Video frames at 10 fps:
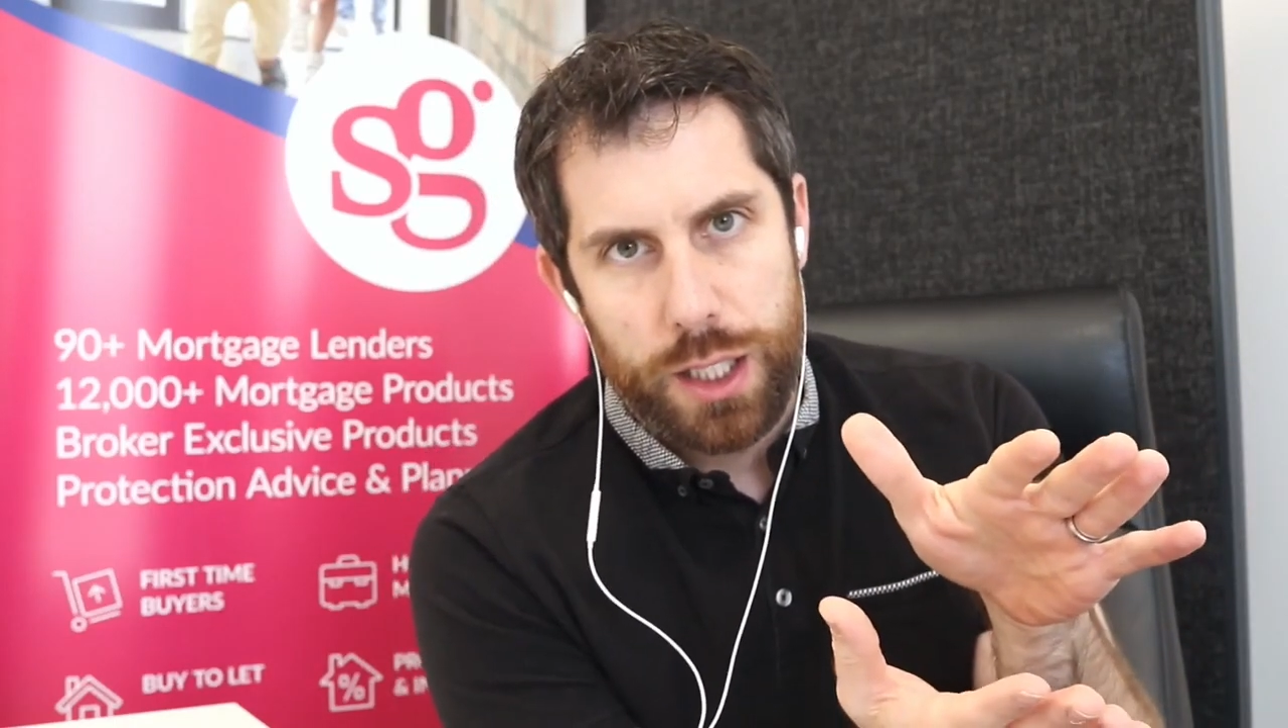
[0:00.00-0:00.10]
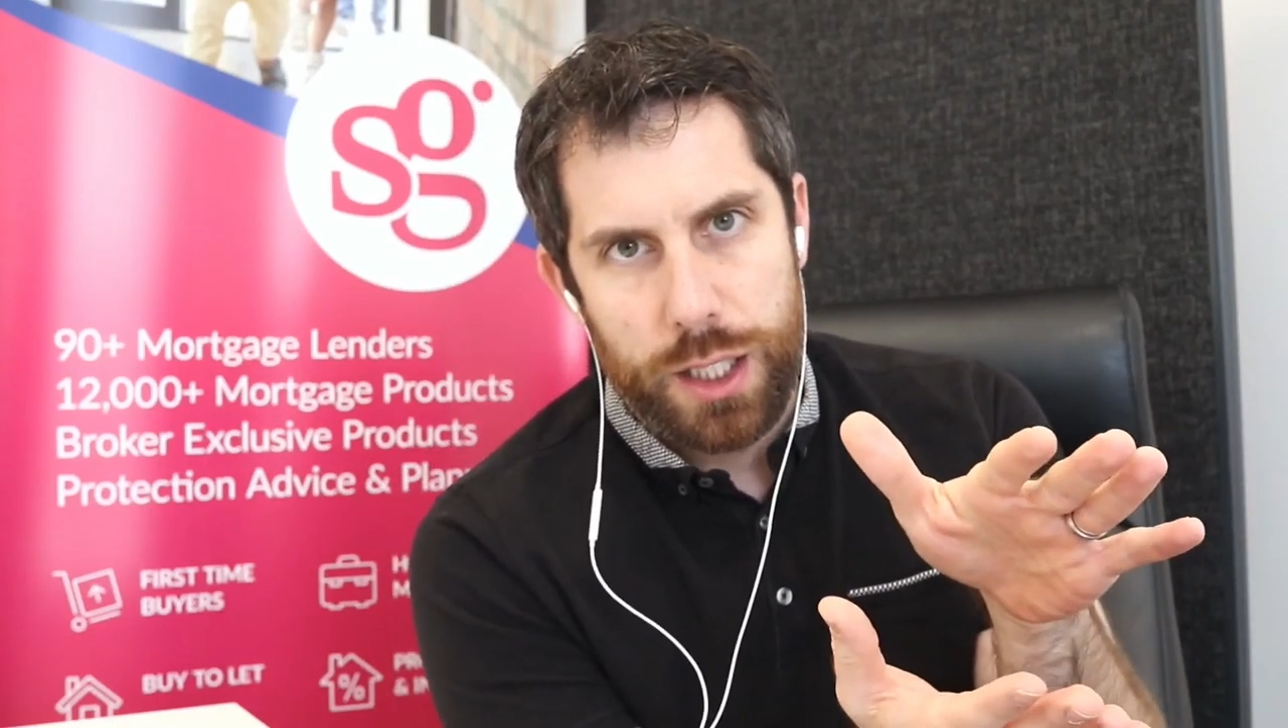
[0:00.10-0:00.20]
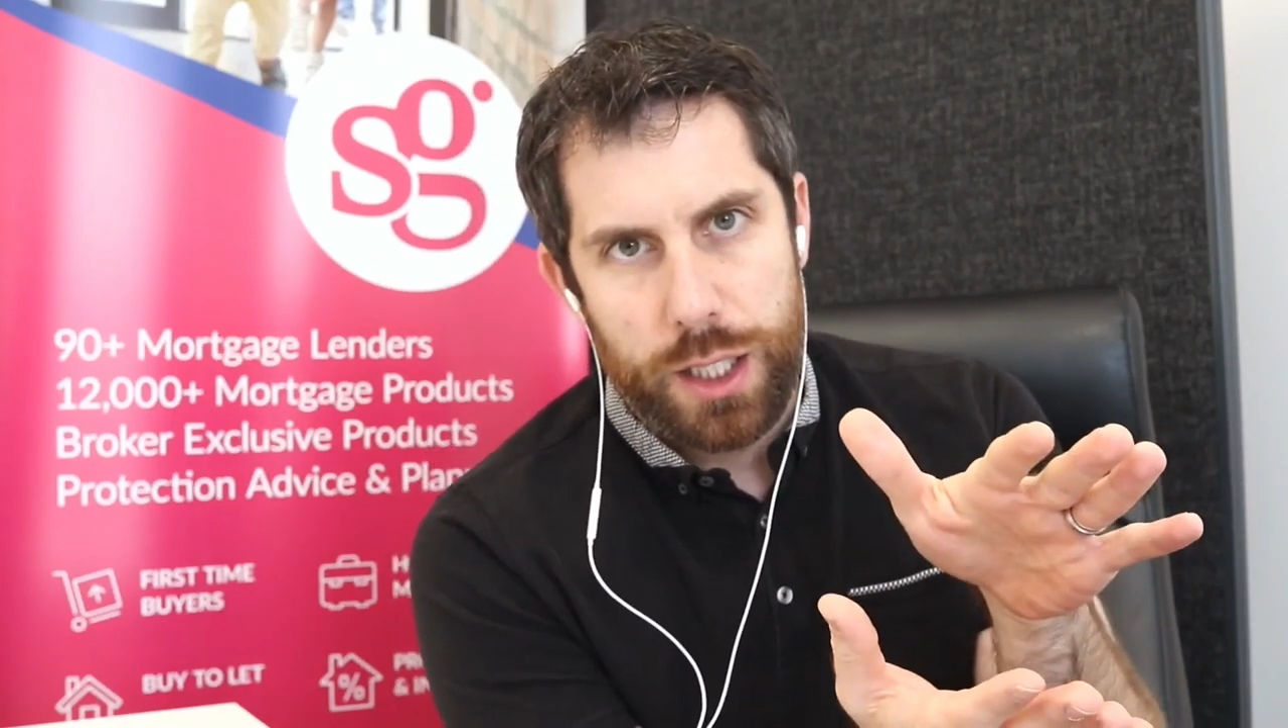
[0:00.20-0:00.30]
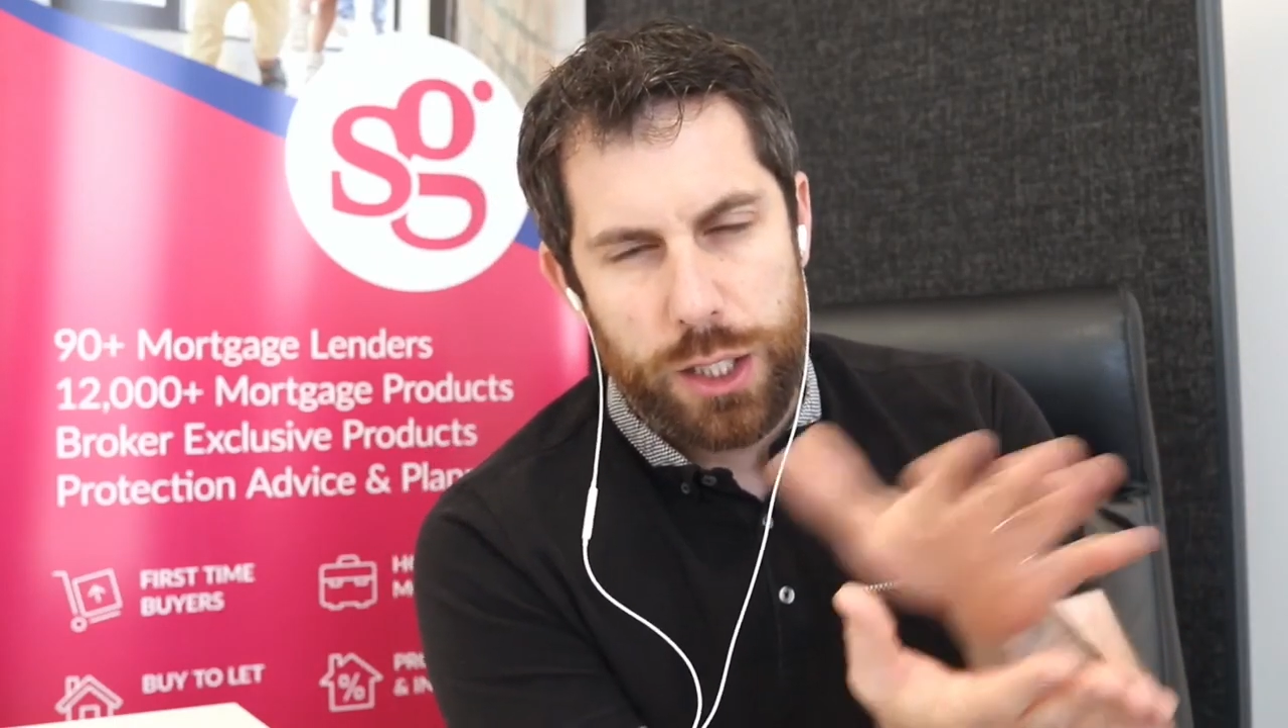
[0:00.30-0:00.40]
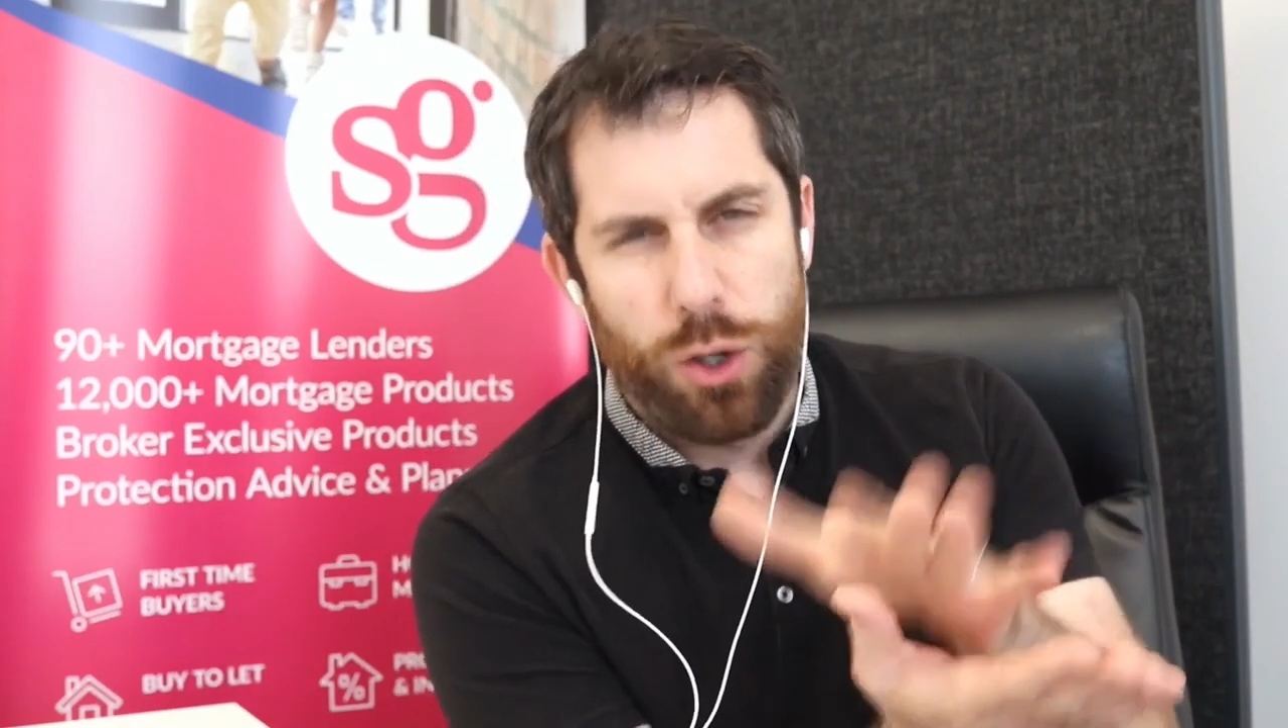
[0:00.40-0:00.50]

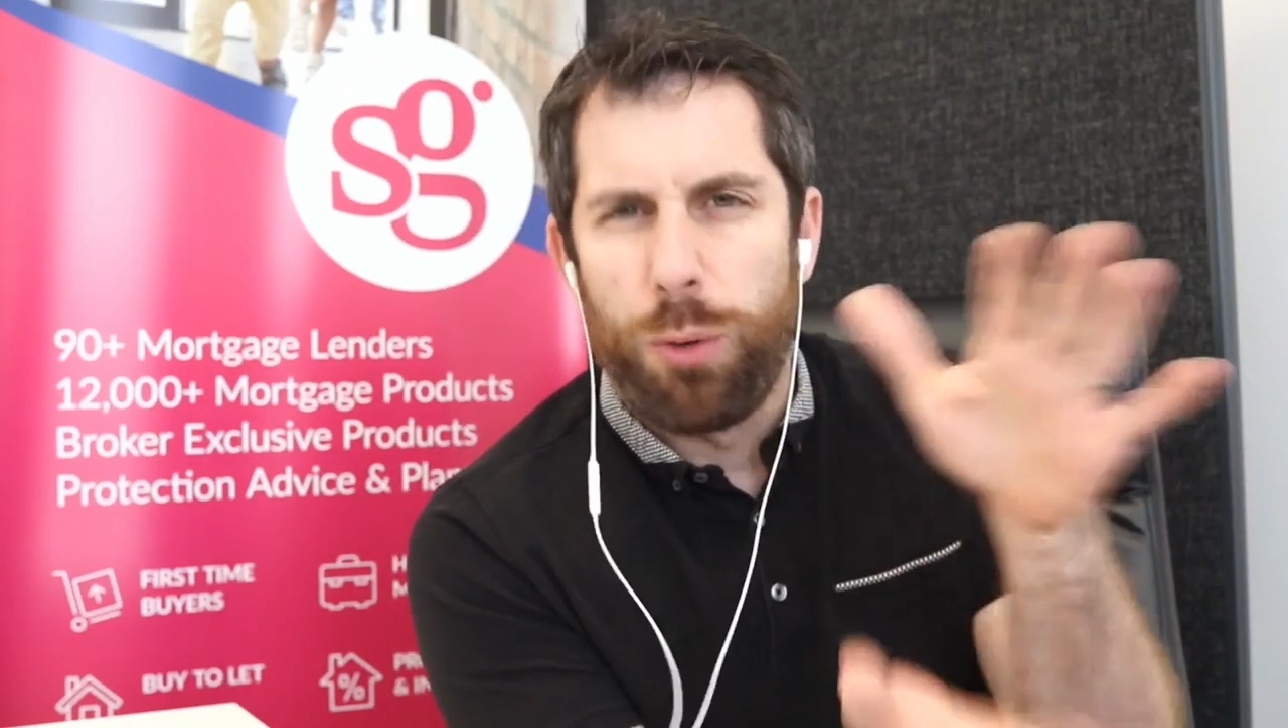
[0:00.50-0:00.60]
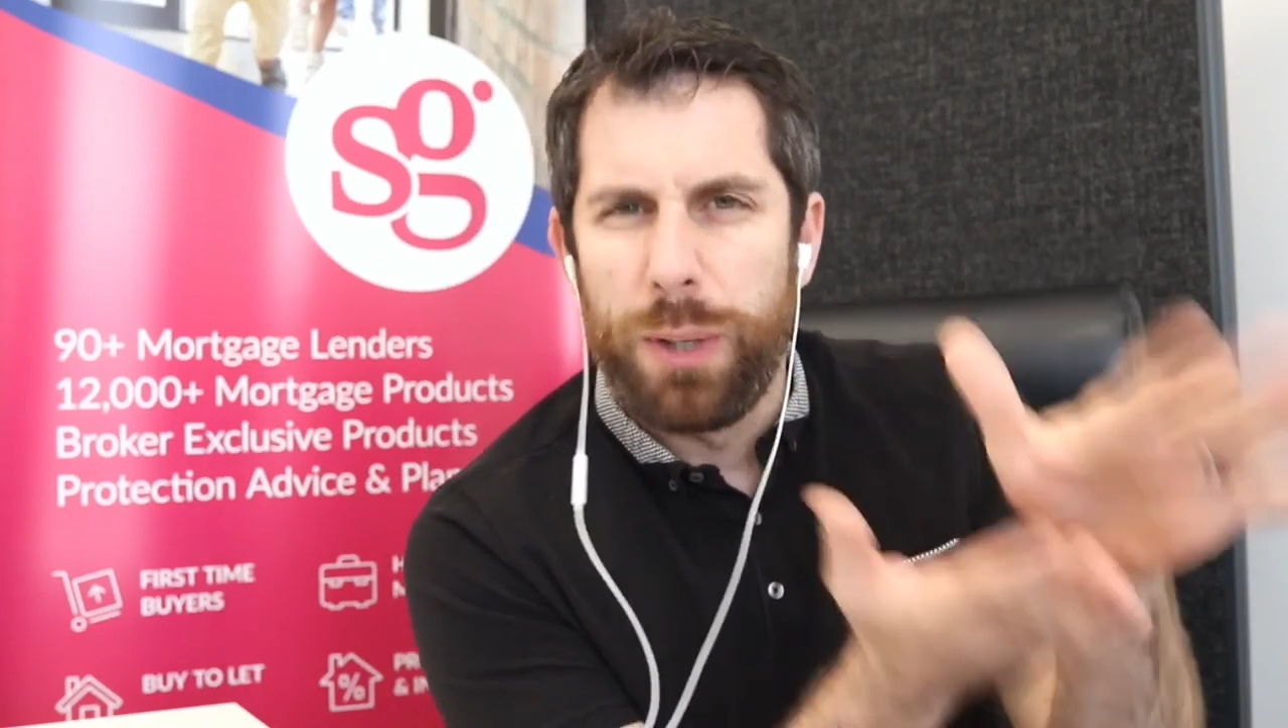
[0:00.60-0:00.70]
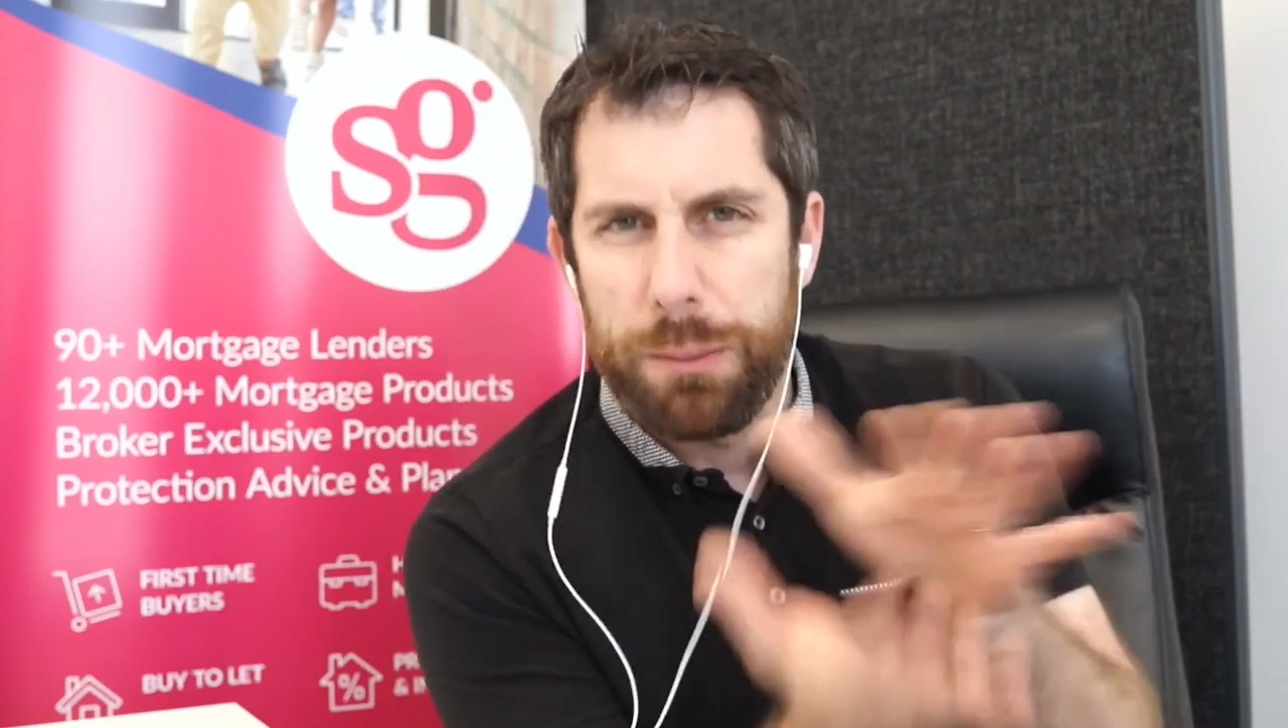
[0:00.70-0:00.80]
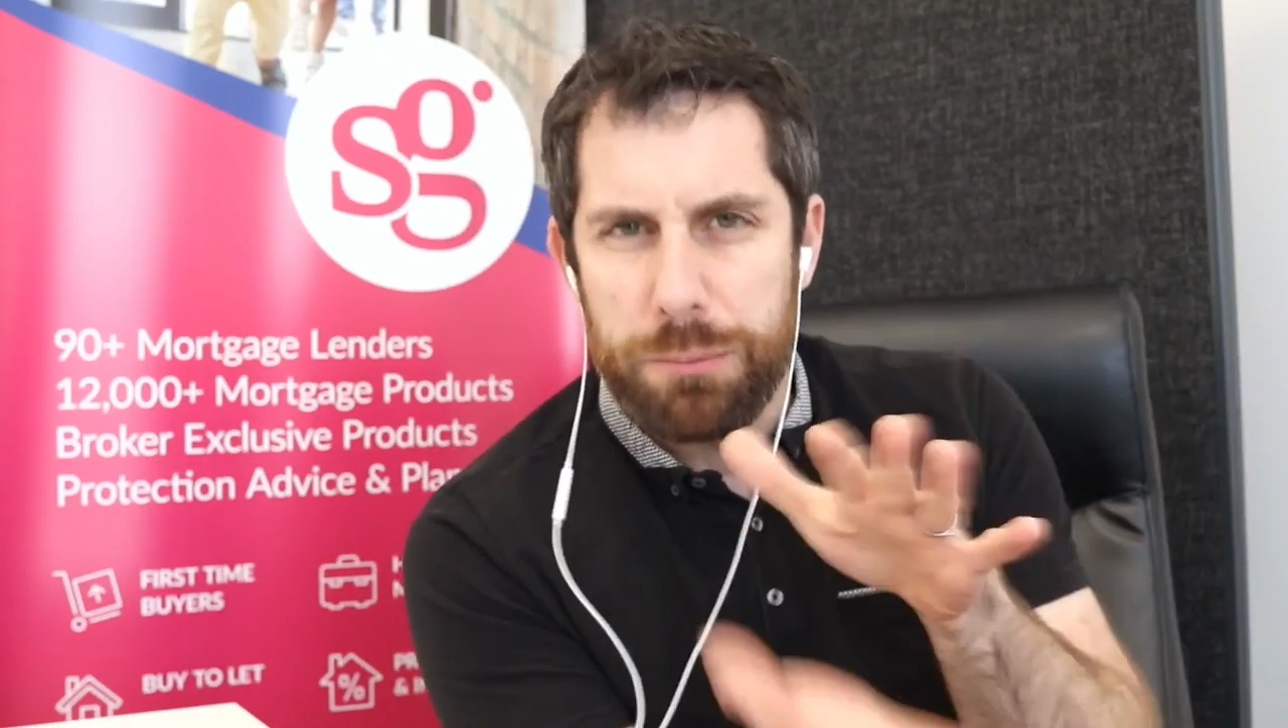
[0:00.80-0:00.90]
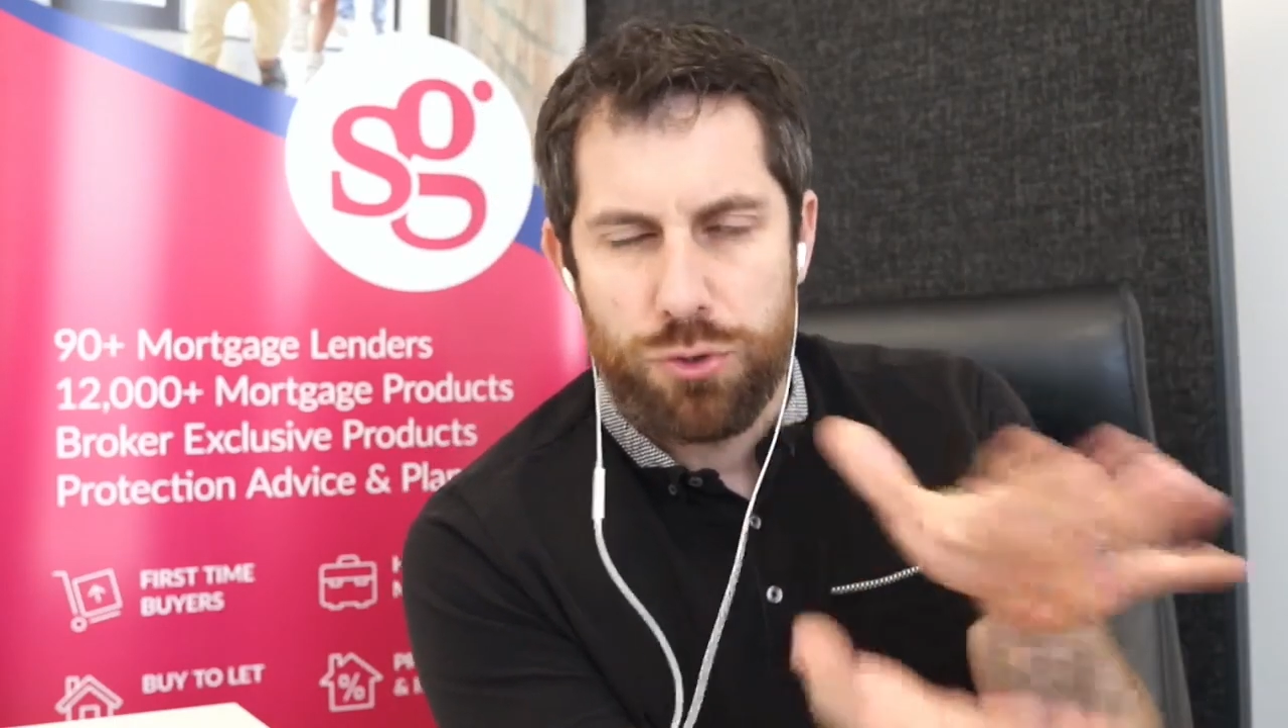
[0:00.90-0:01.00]
you know, it all becomes